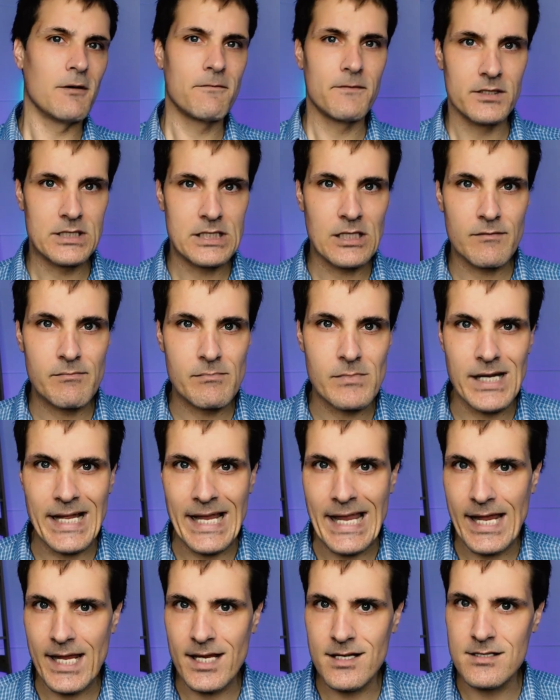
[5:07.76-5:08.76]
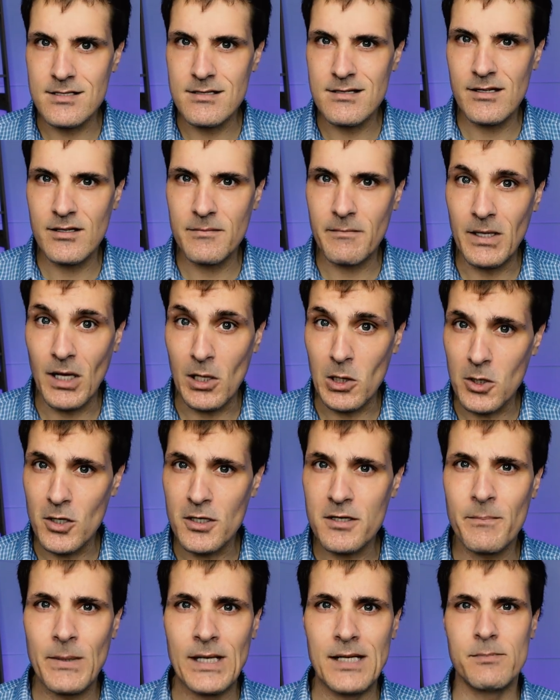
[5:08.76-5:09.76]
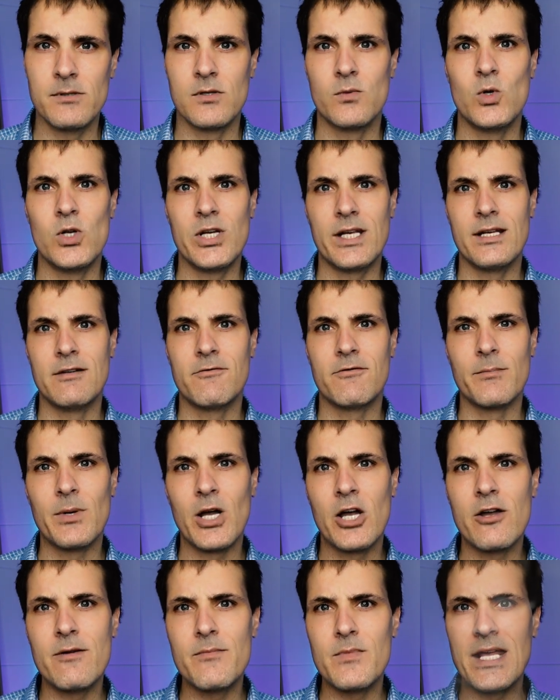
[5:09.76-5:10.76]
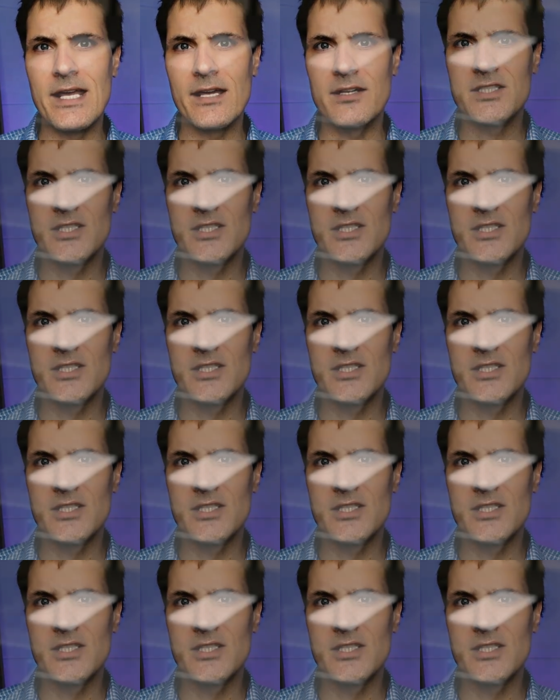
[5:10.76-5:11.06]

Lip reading: off the top of my head, a lot of people are working from home now.